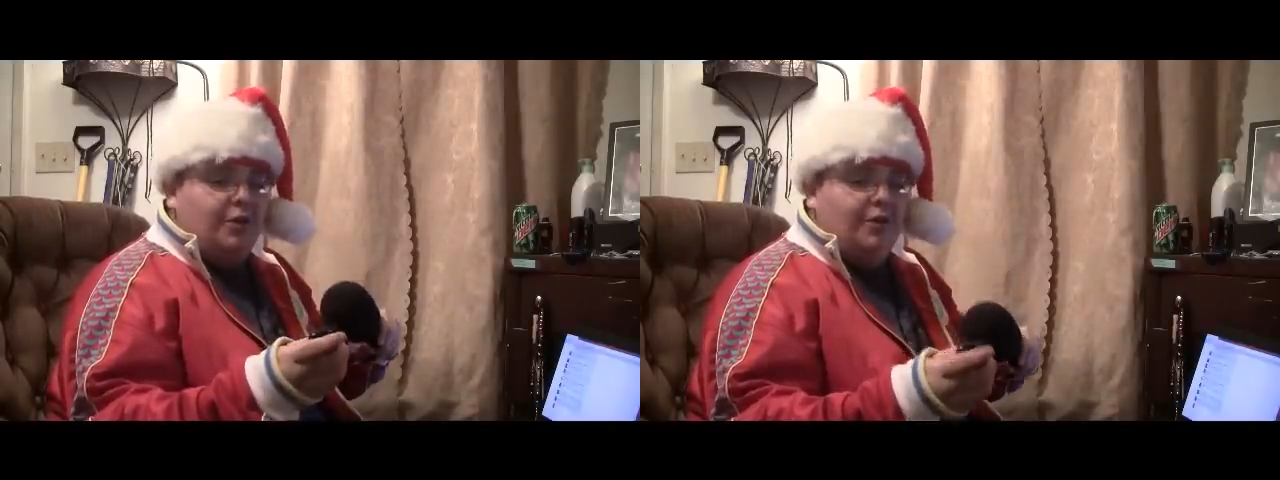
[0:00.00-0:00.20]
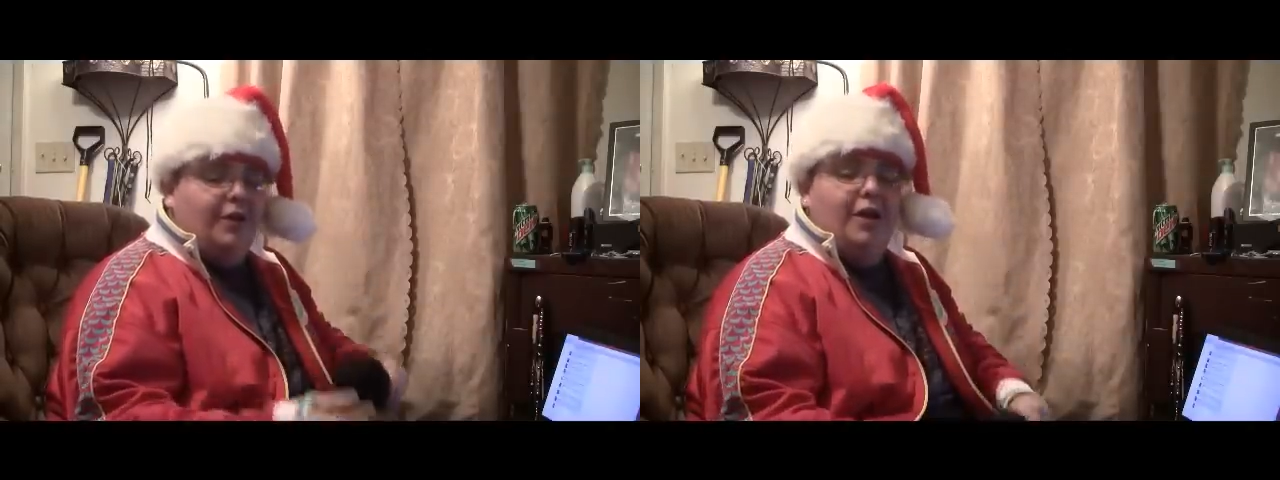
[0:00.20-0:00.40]

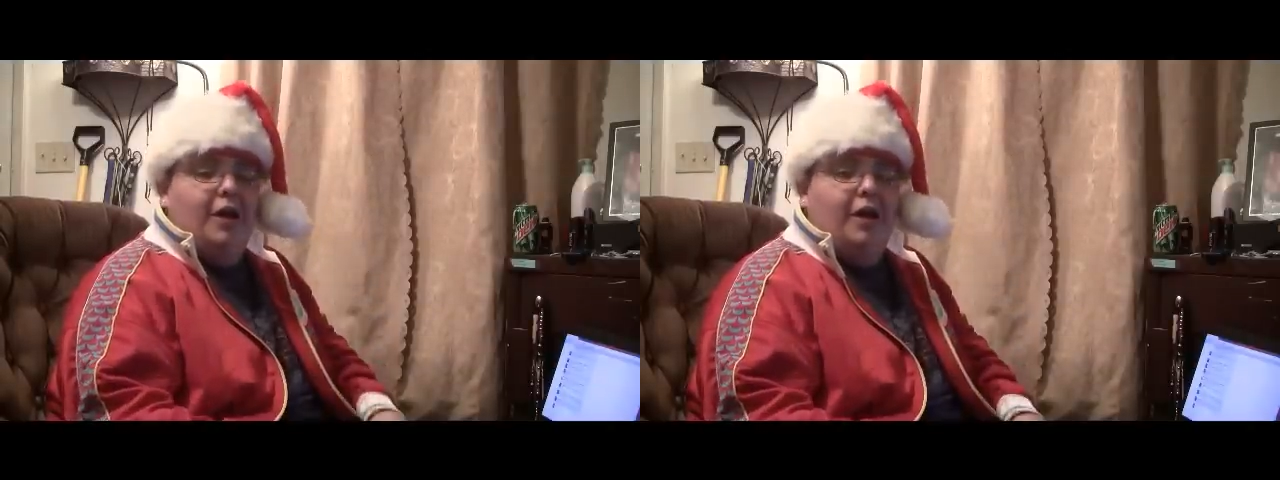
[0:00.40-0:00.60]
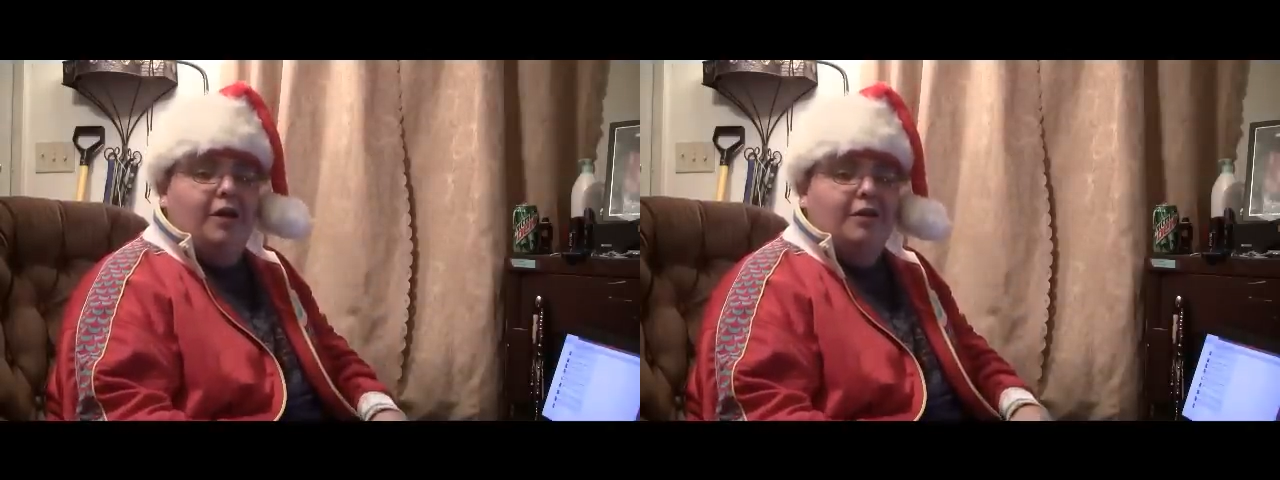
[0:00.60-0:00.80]
and
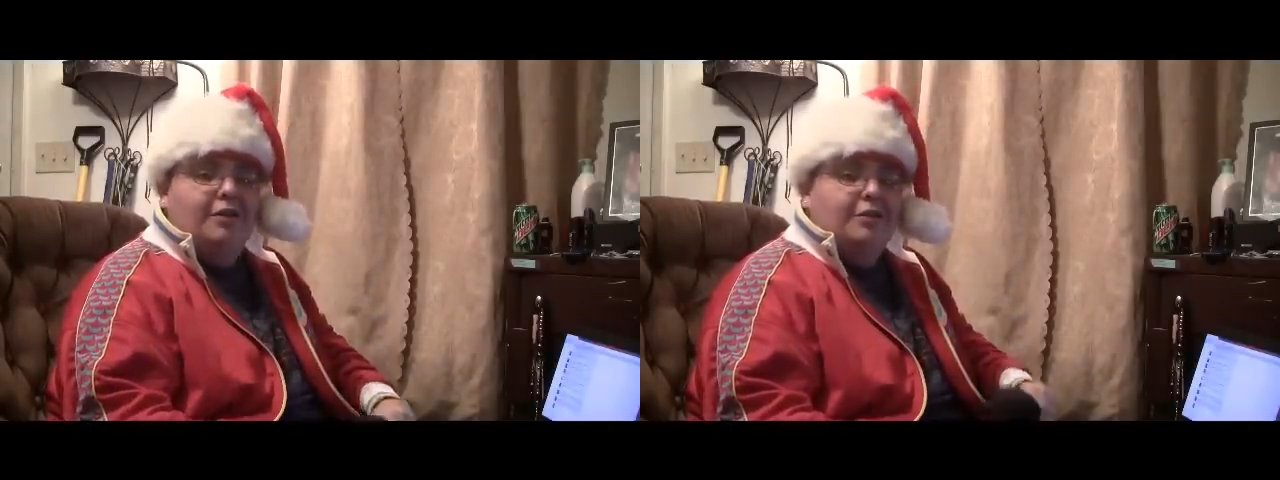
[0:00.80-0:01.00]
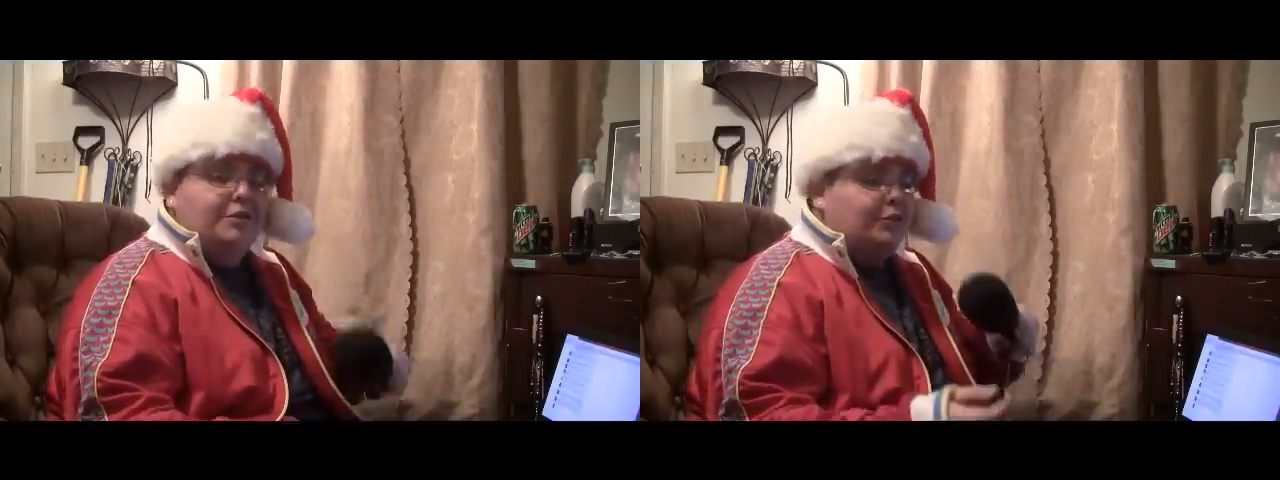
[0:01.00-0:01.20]
uh,
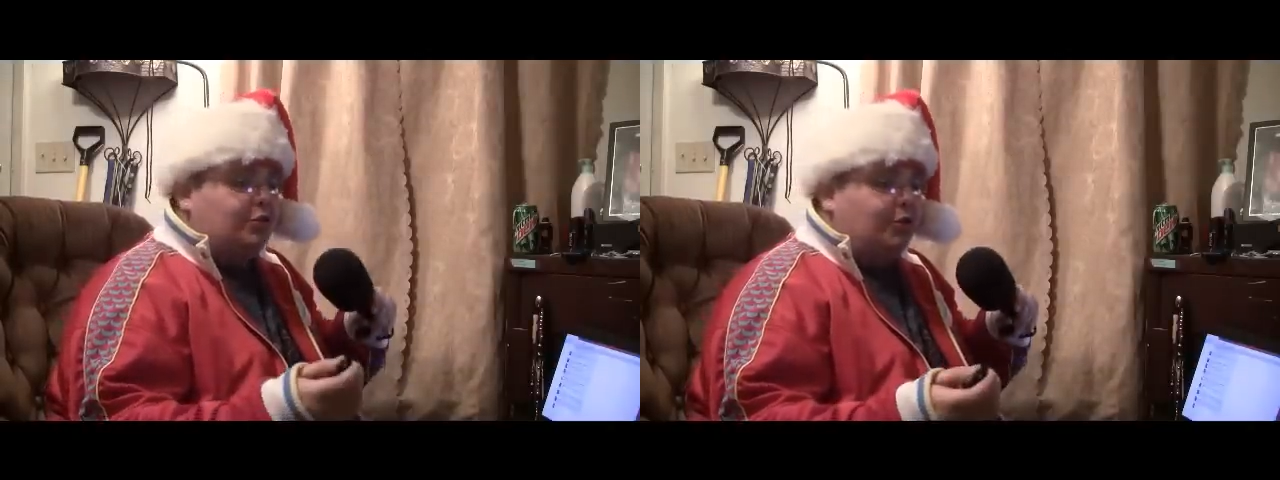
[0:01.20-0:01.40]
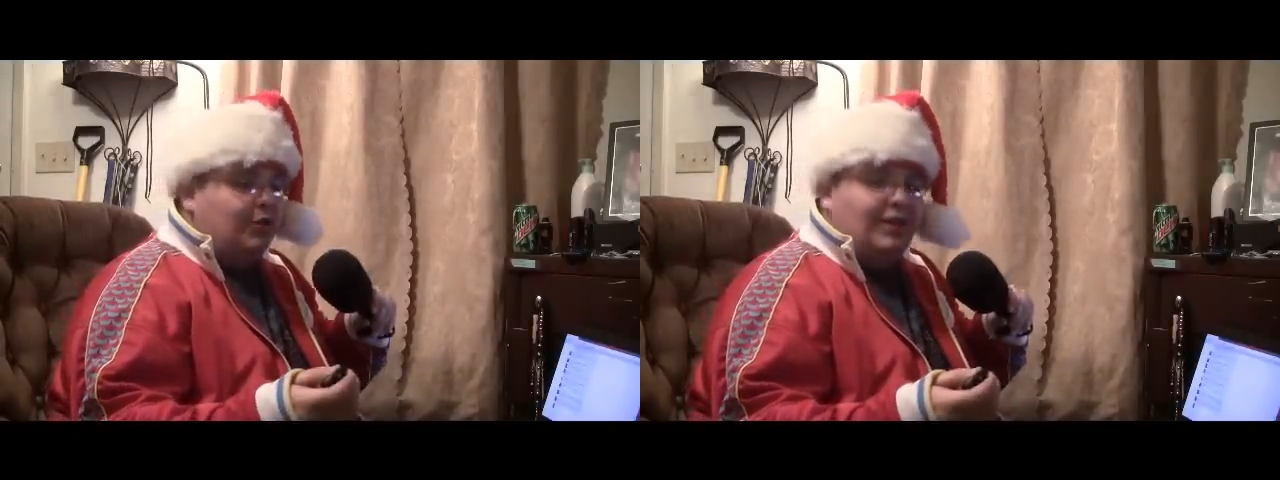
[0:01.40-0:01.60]

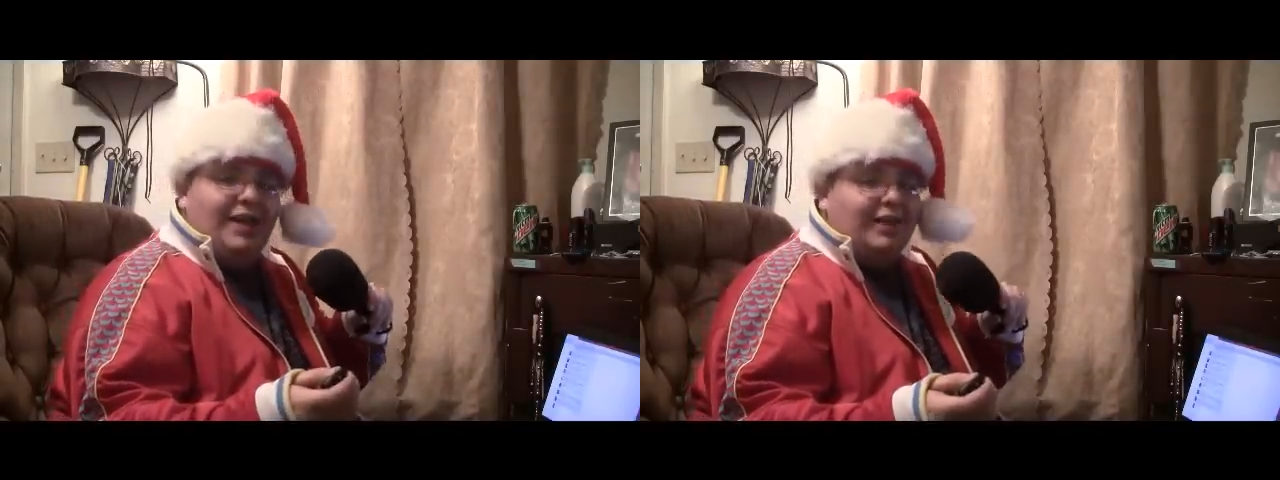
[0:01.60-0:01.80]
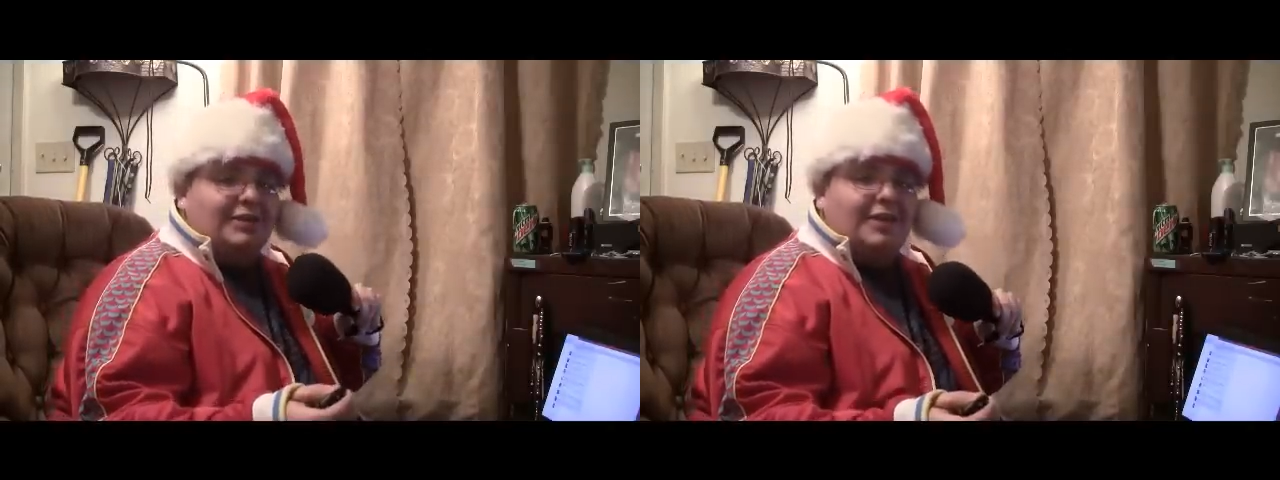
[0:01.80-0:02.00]
tune in
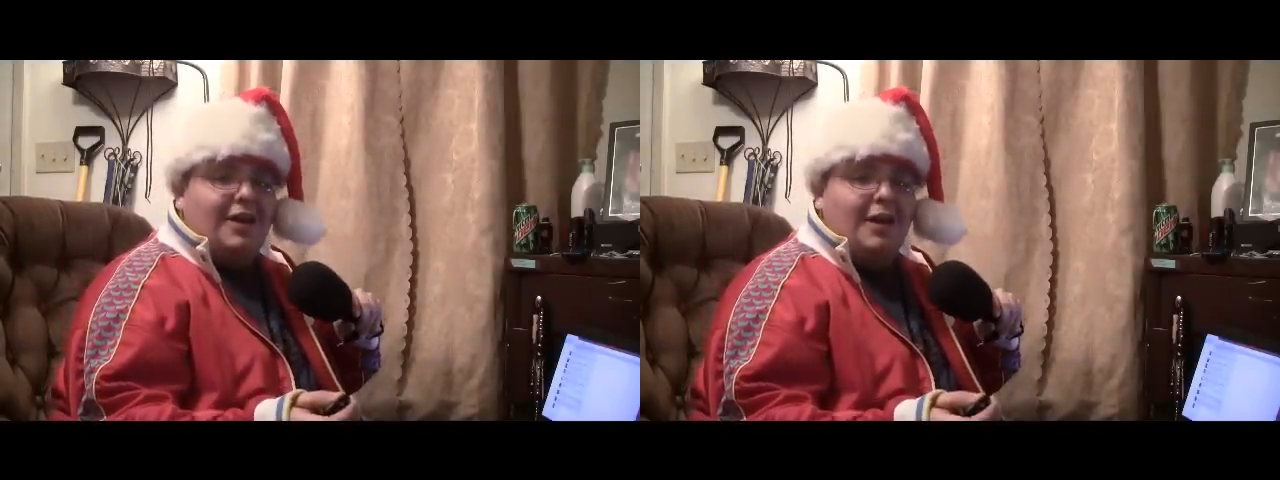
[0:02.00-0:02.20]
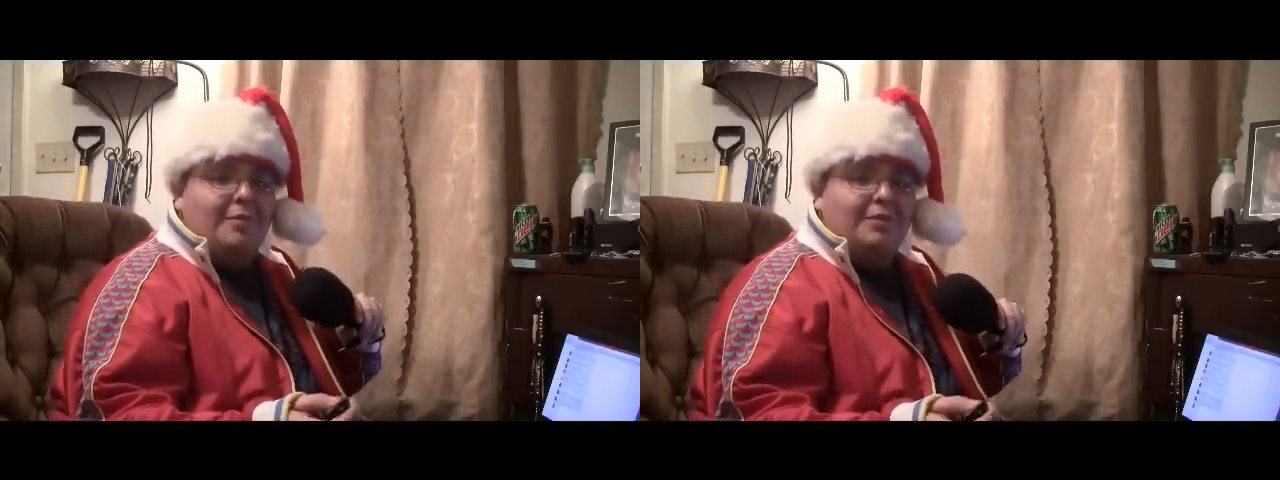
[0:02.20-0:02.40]
next
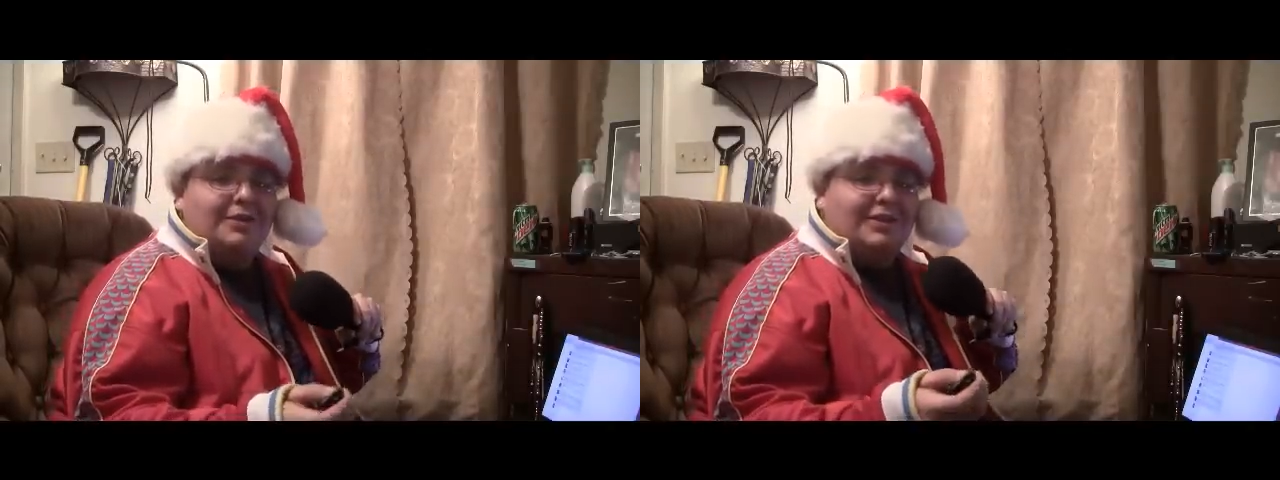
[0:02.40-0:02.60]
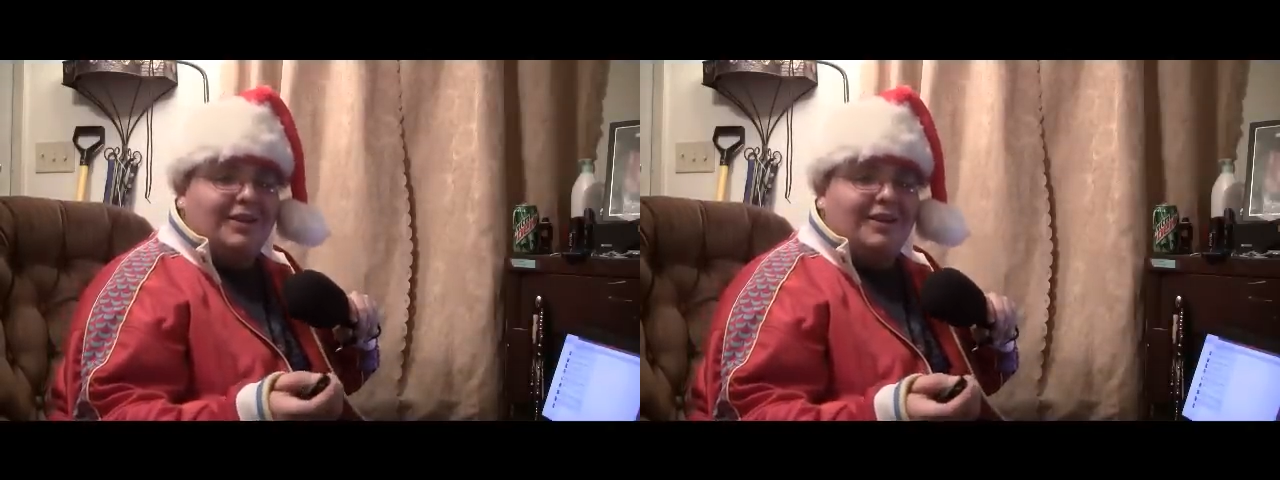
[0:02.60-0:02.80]
time.
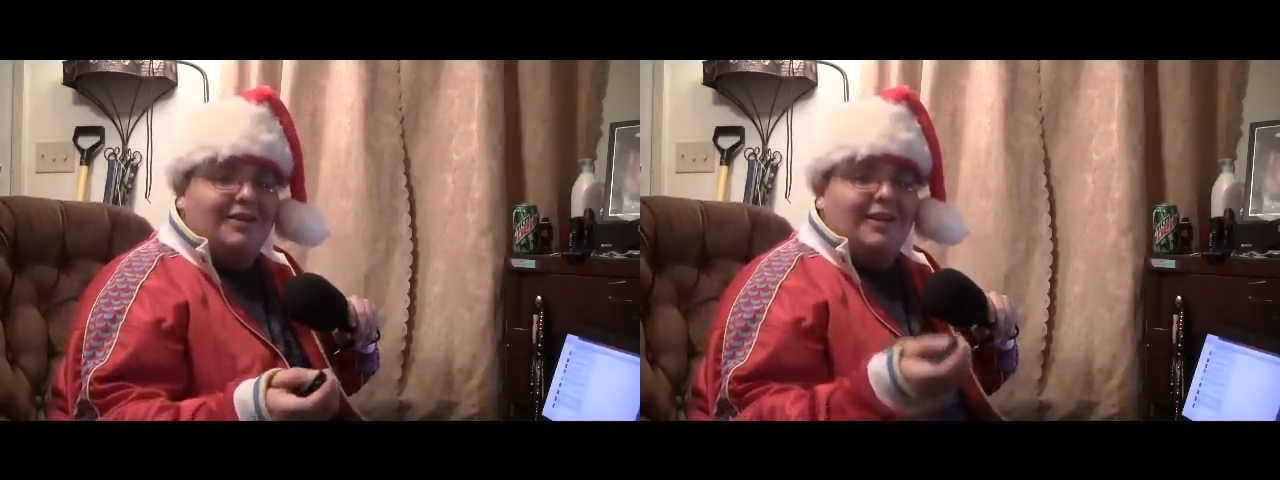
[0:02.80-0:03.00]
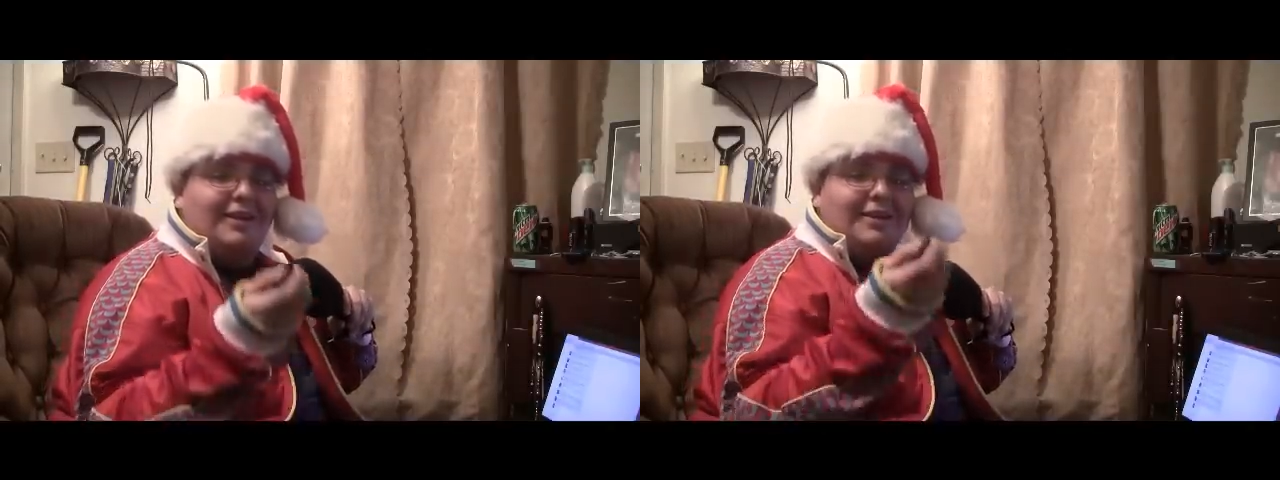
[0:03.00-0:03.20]
See y'all later.